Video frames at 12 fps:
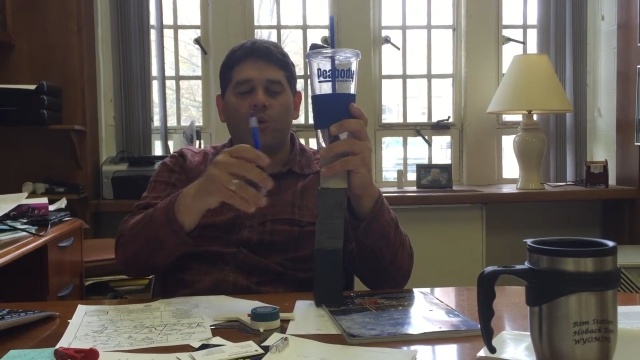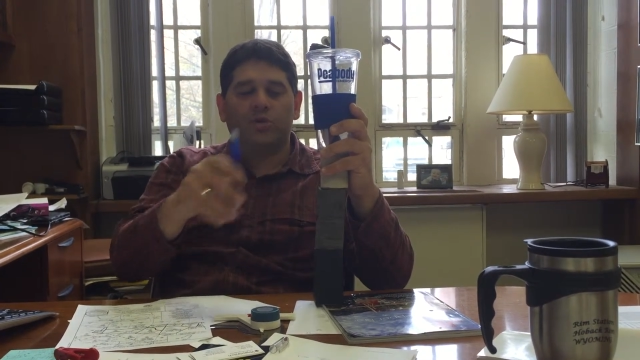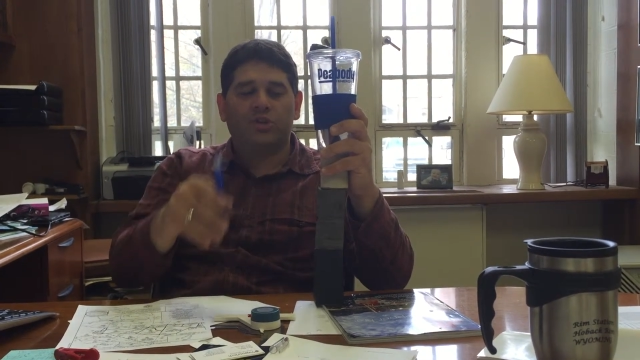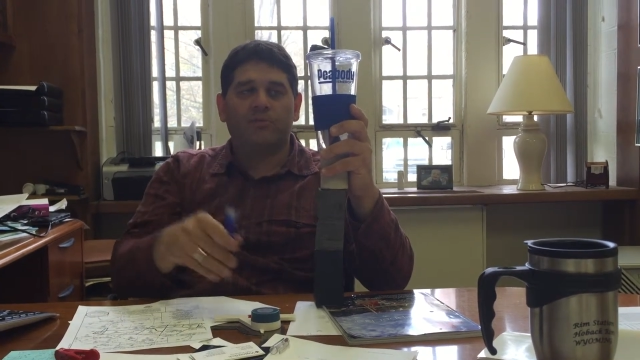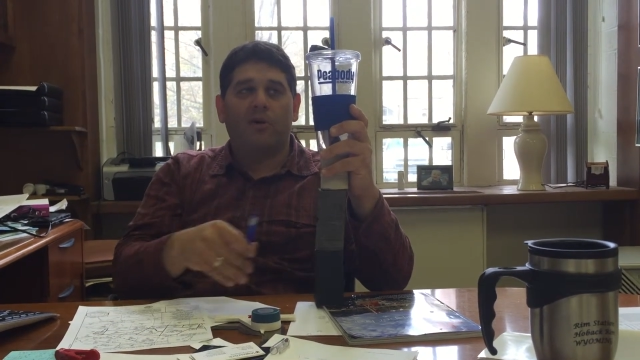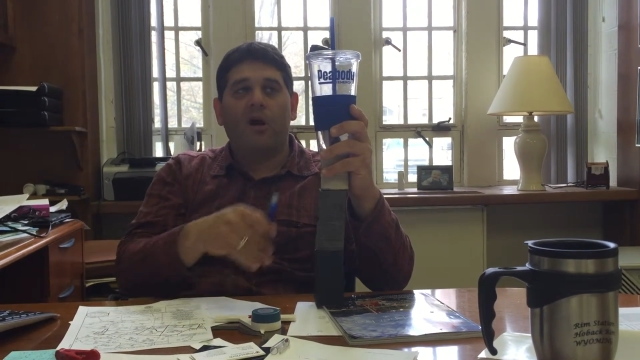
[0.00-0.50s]

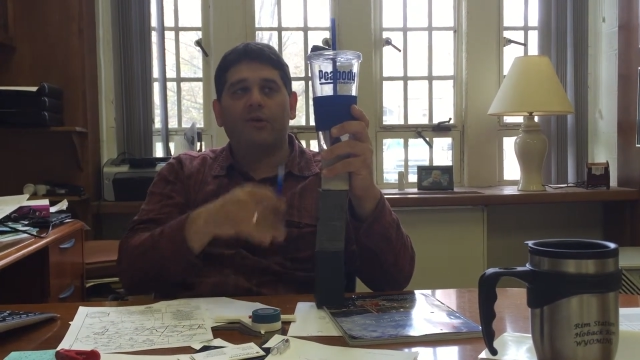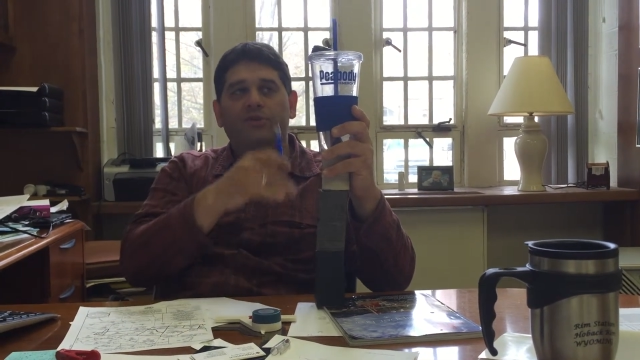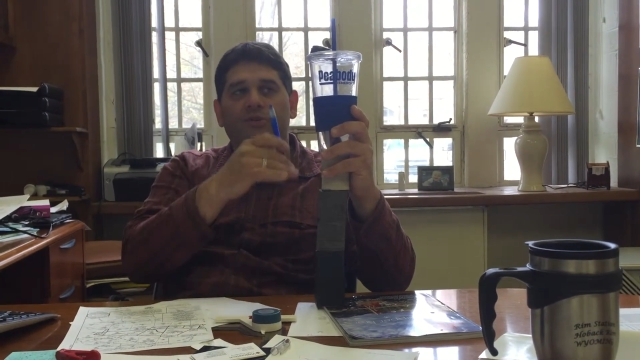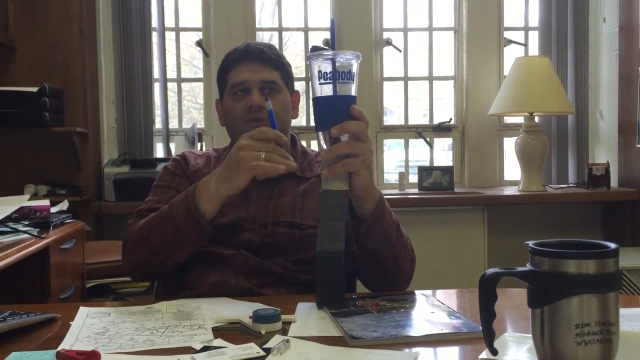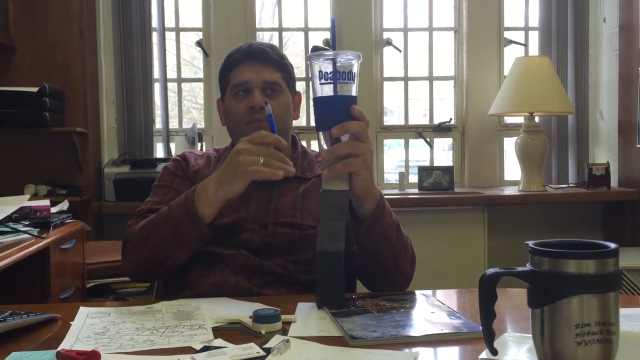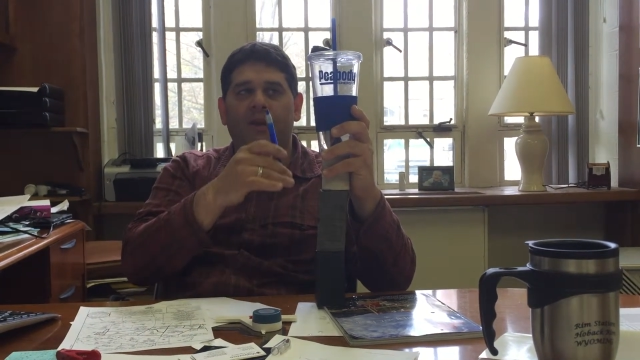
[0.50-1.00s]
which is
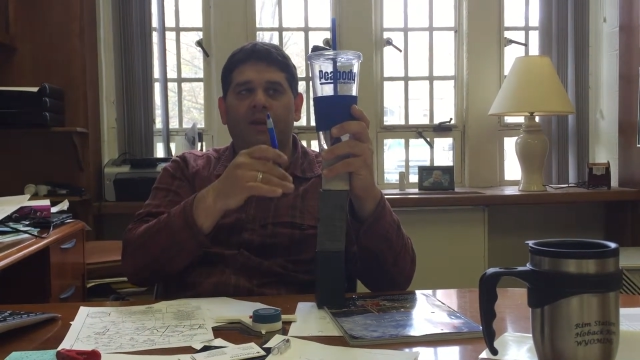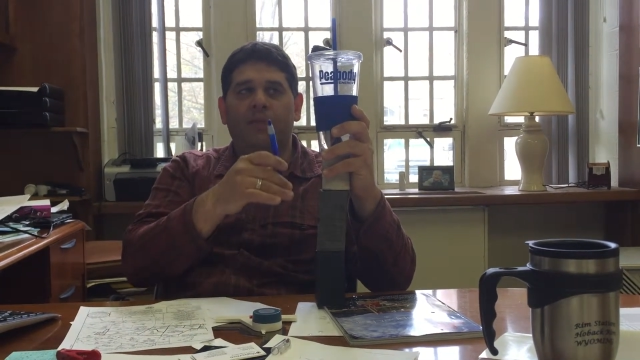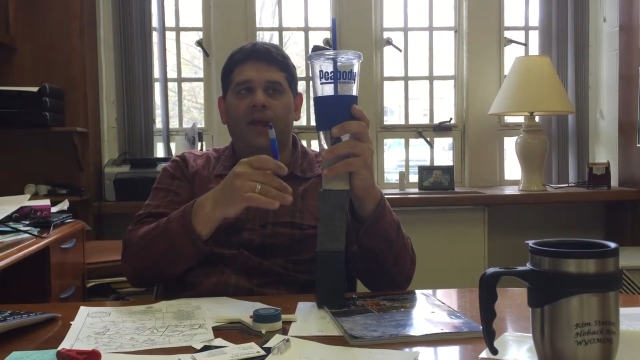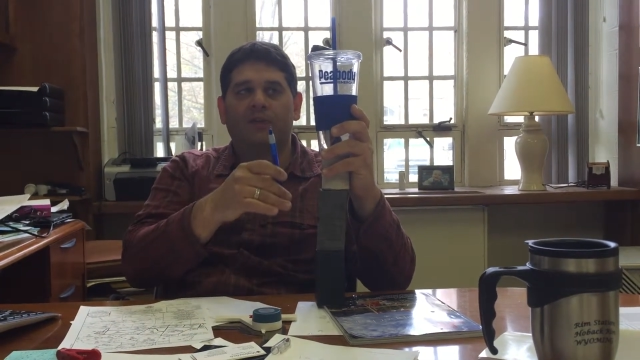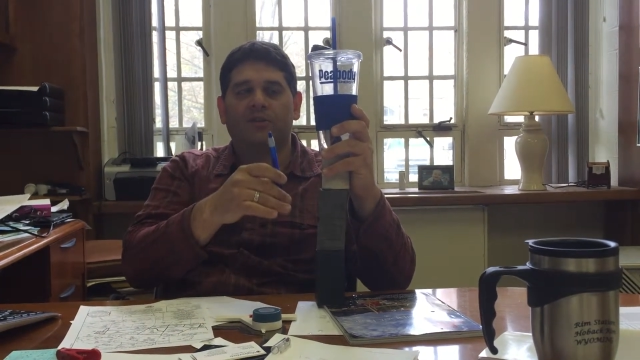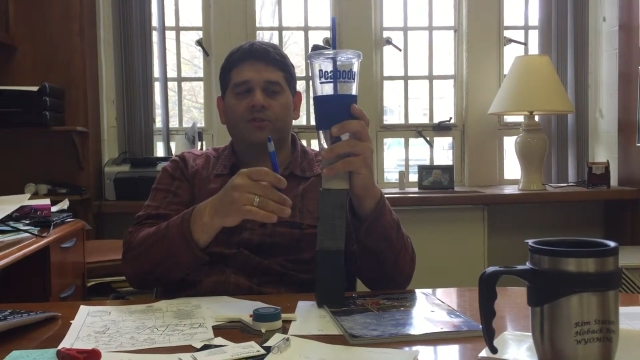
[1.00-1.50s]
also cemented
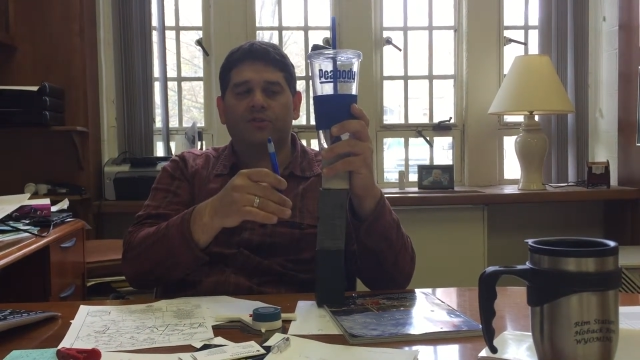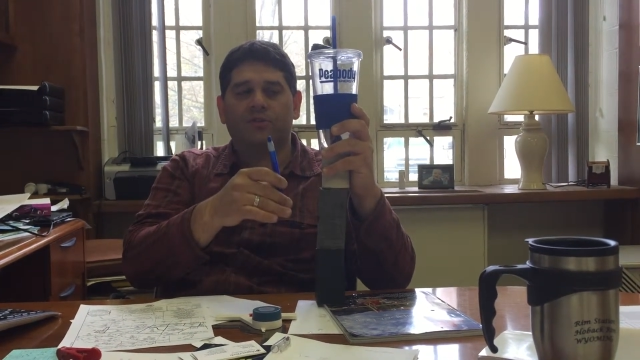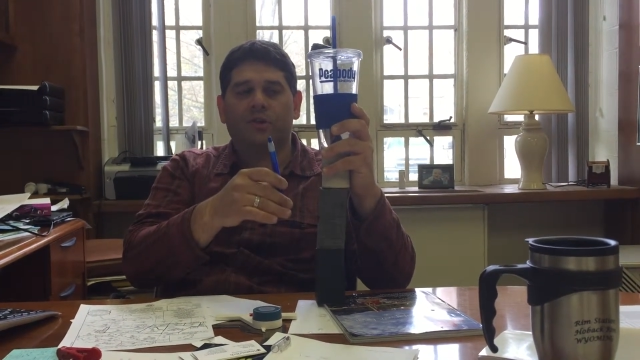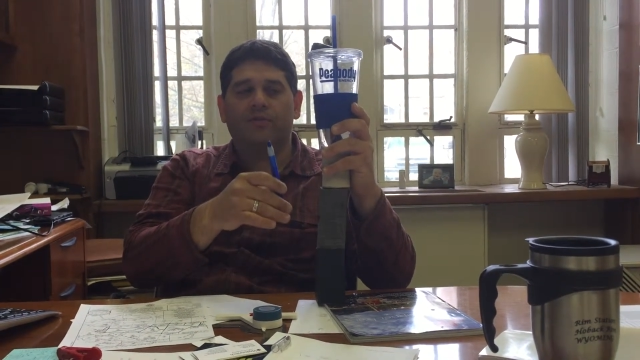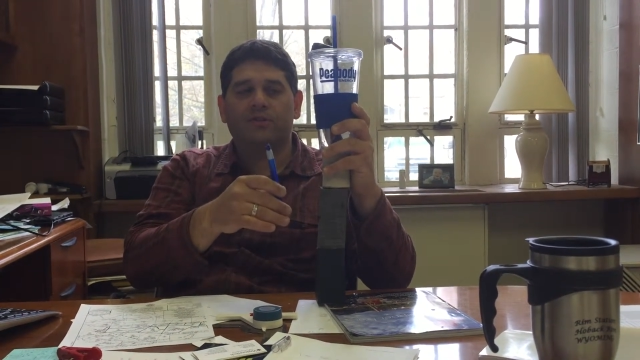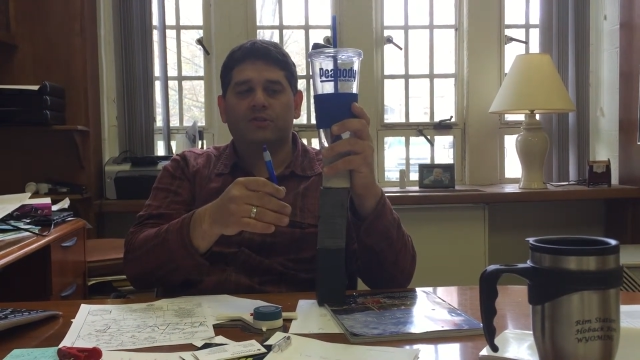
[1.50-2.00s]
back to the
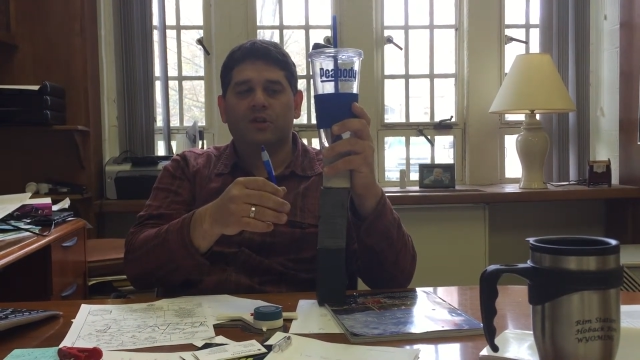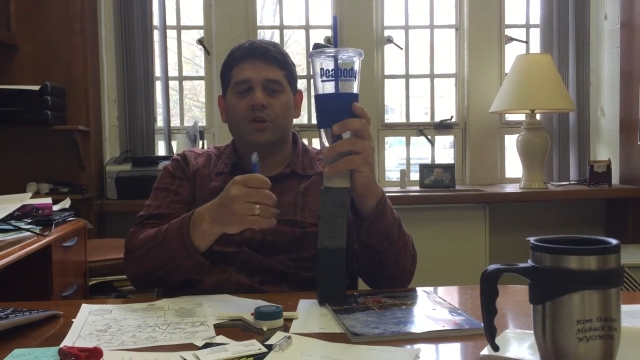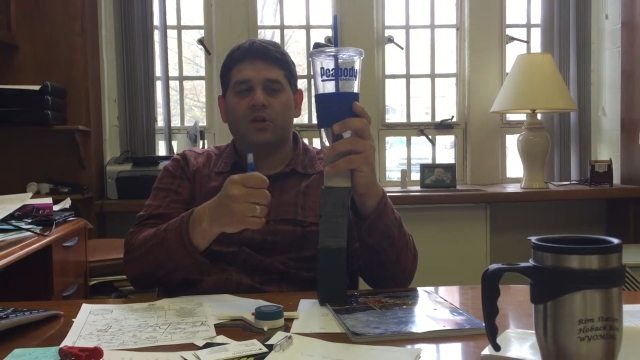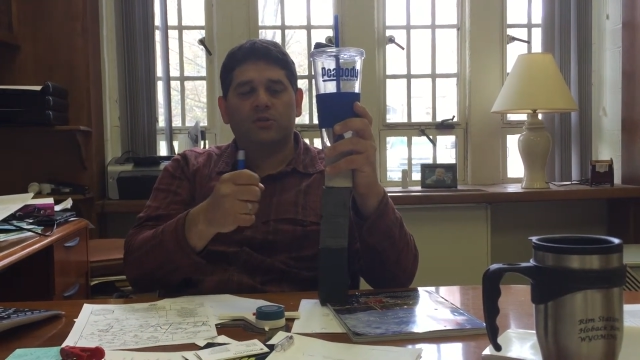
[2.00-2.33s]
surface.